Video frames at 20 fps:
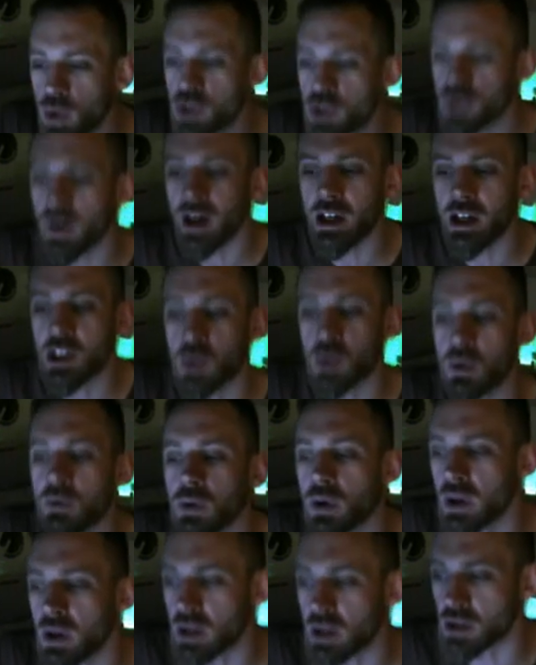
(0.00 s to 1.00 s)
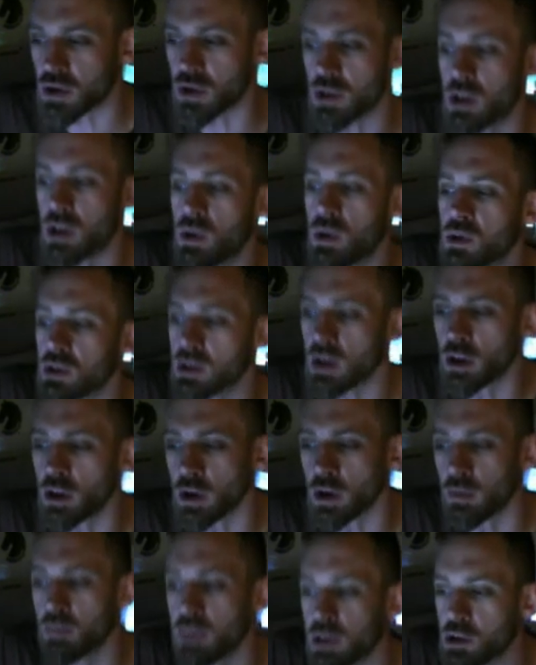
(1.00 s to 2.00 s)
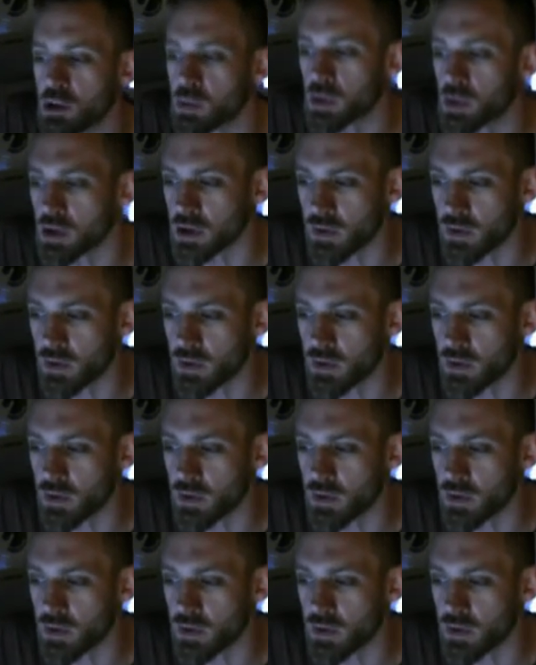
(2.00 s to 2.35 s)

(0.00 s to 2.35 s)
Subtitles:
try to avoid just using the numbers because